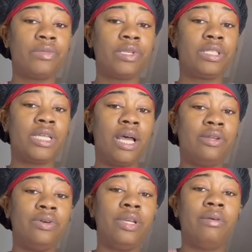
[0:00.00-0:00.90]
Because y'all
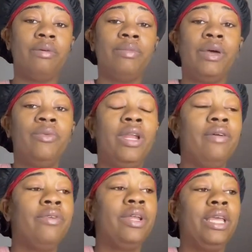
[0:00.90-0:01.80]
doing it. But
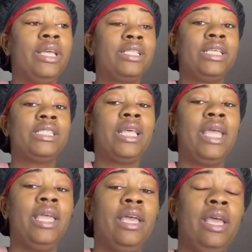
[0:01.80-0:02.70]
whatever it is, it
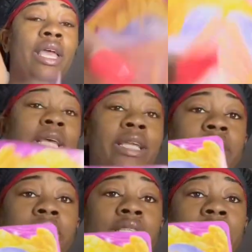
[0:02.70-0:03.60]
say the
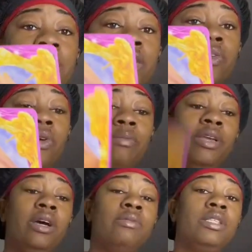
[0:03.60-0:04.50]
decision is going to
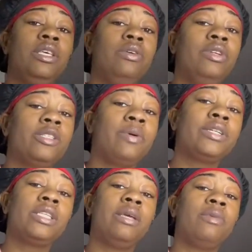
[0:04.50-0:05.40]
be up to you. This
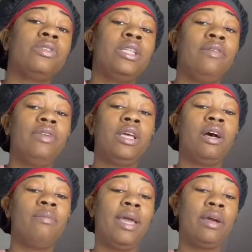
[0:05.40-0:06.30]
person can most definitely
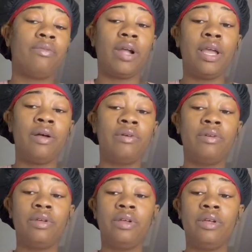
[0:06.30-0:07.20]
come back around.
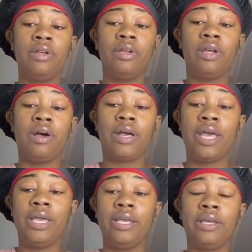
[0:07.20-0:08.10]

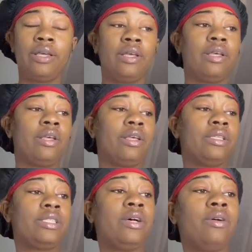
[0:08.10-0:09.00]
Okay?
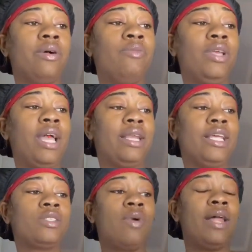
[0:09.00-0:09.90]
So
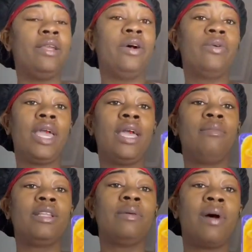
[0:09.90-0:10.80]
that's why no
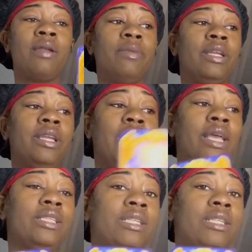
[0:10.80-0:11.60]
came at the bottom of the deck.